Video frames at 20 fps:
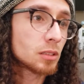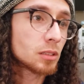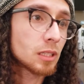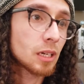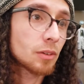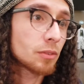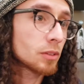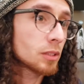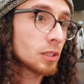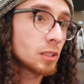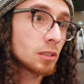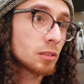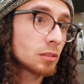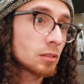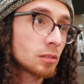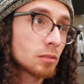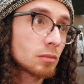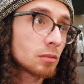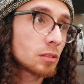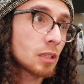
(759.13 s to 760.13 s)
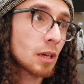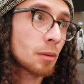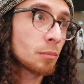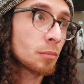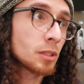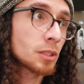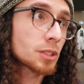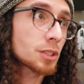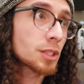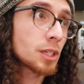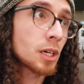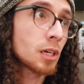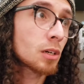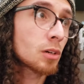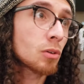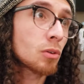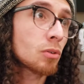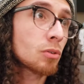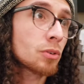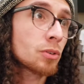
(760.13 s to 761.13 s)
Not really that much cutting
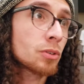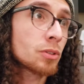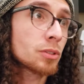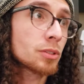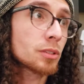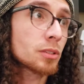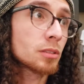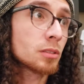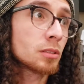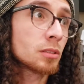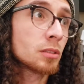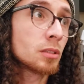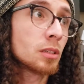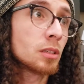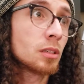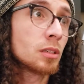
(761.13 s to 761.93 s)
corners and